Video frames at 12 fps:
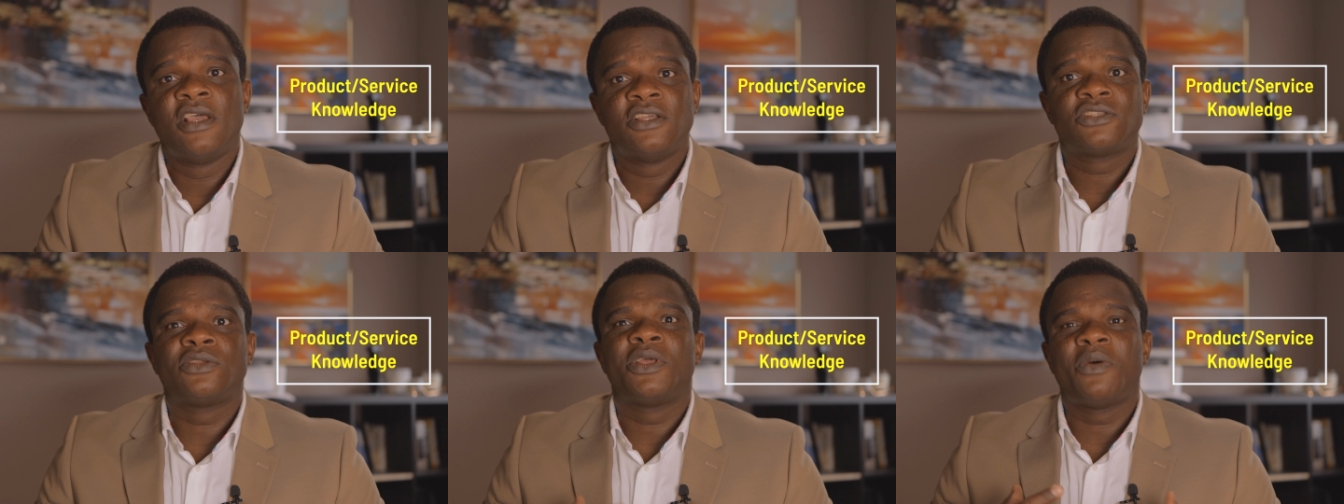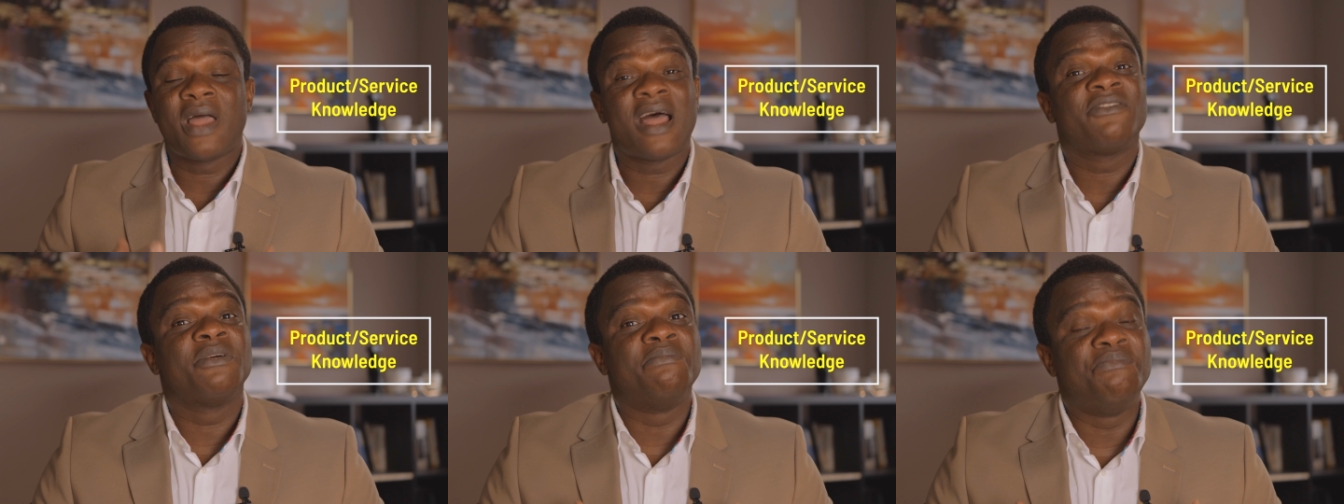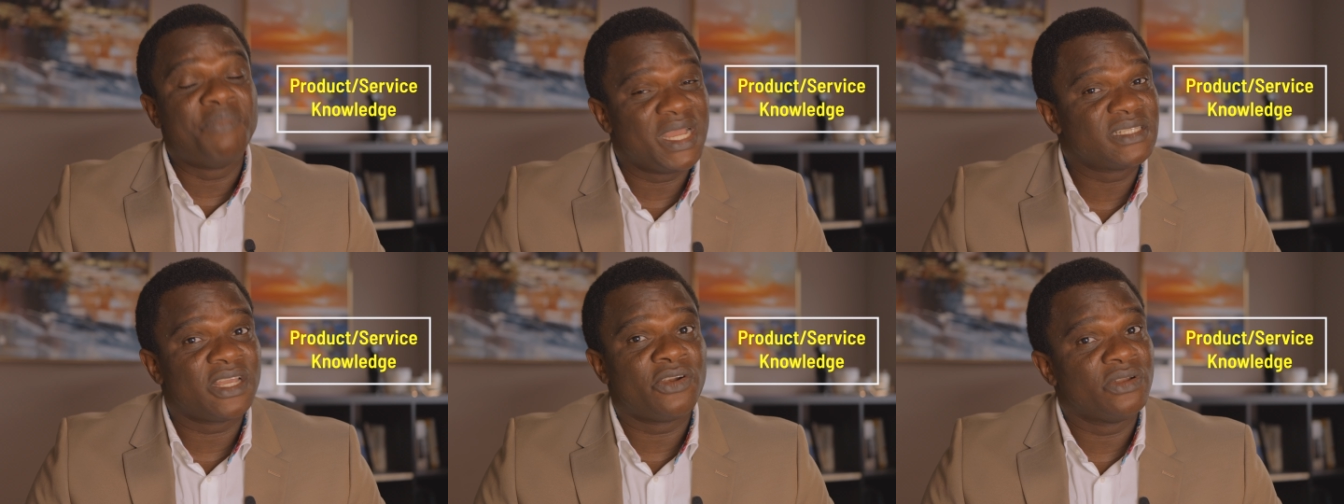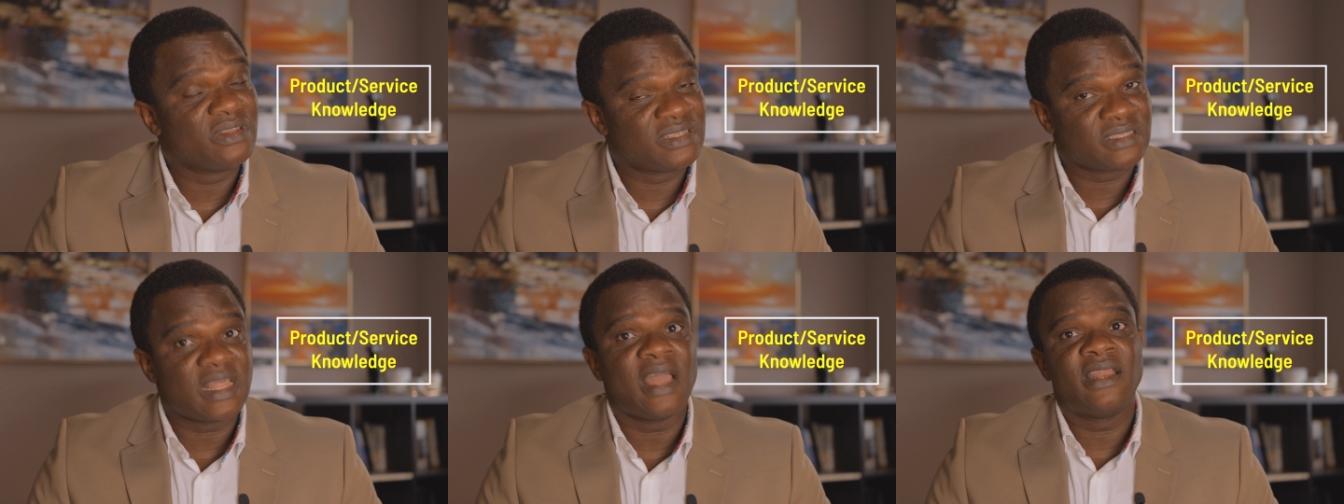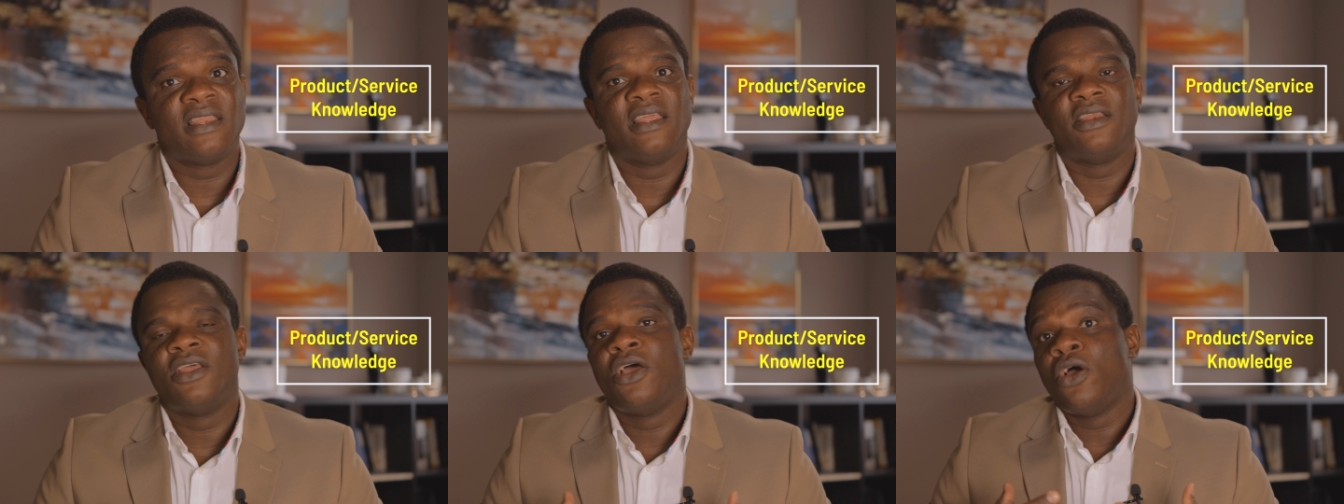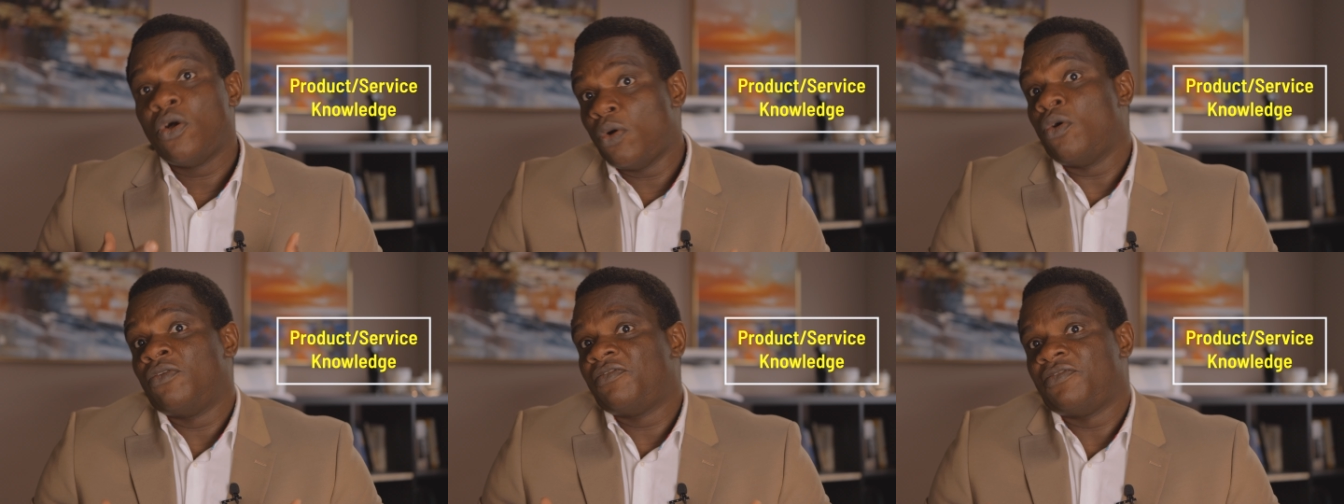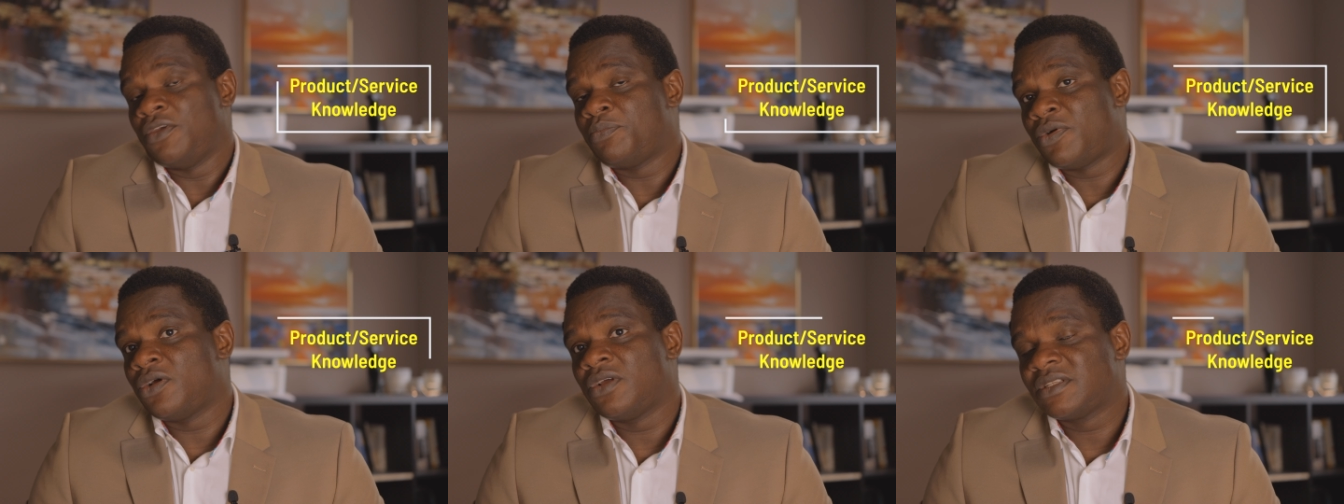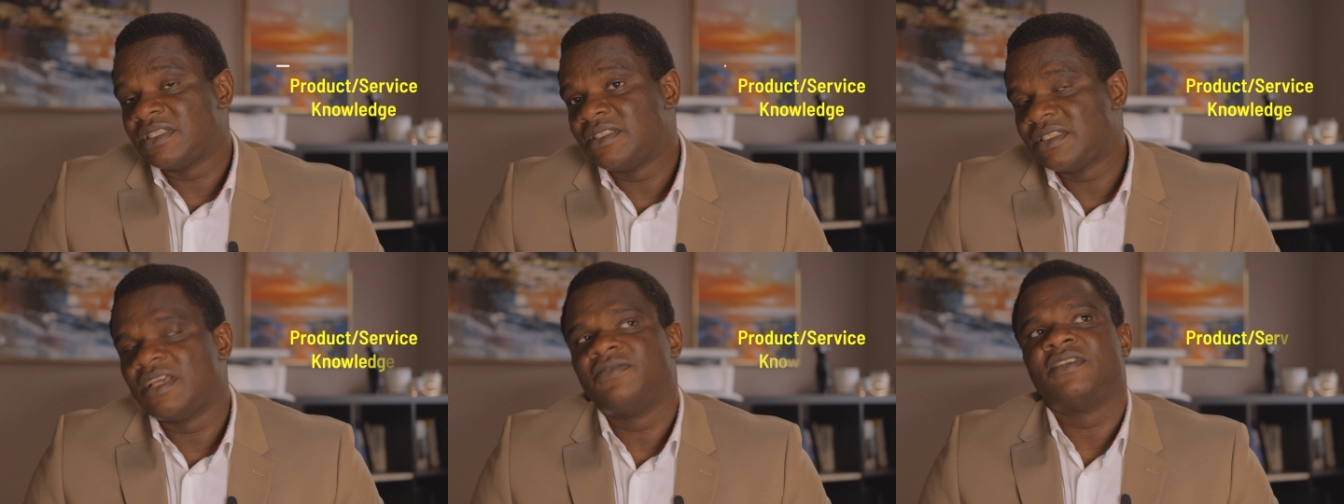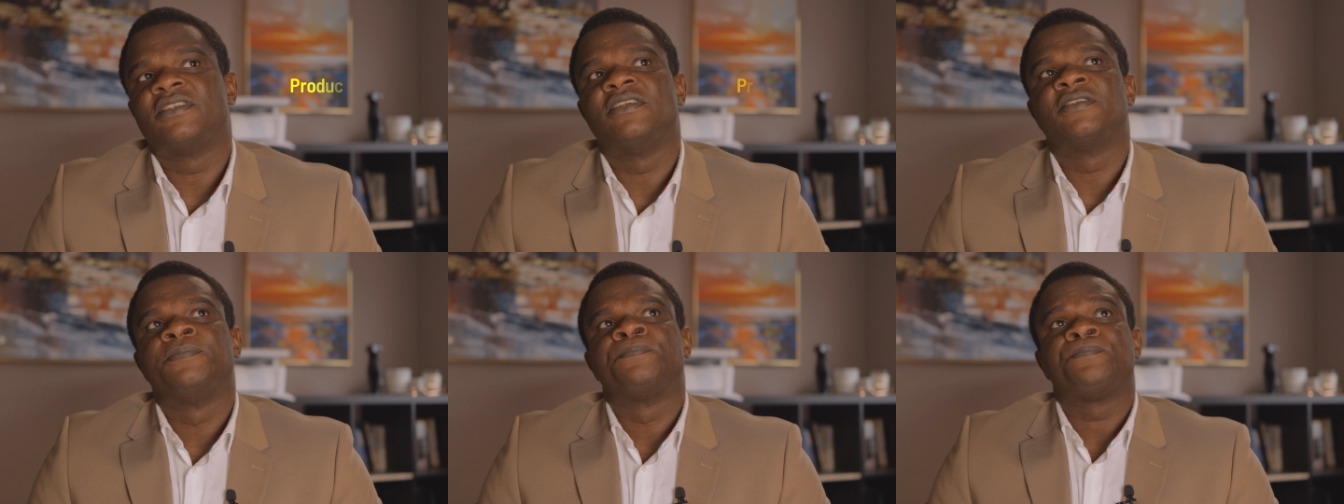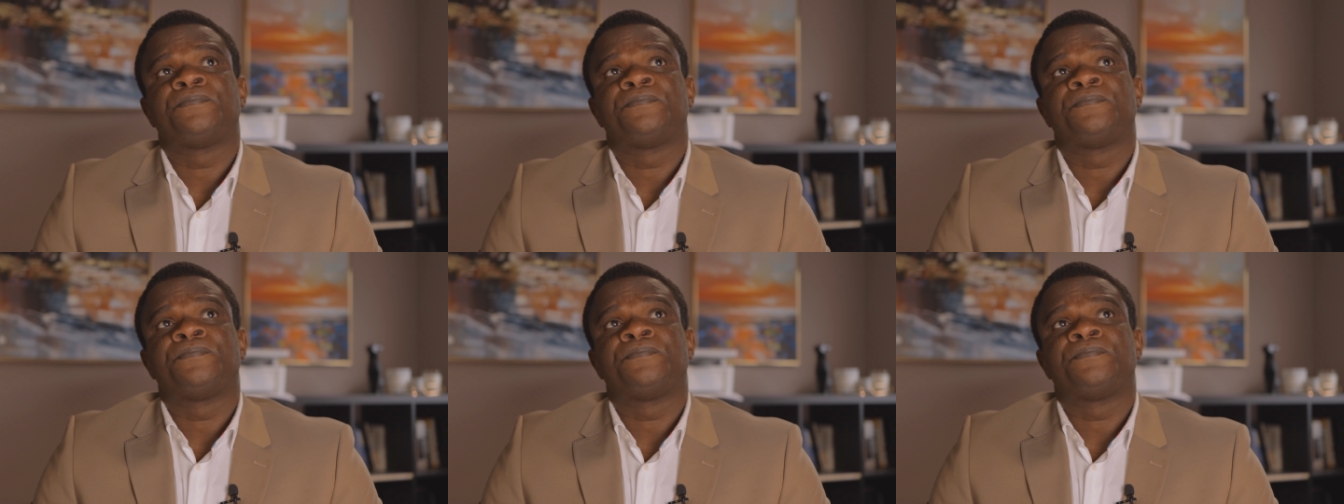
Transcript: so they will have a better understanding of your products and services.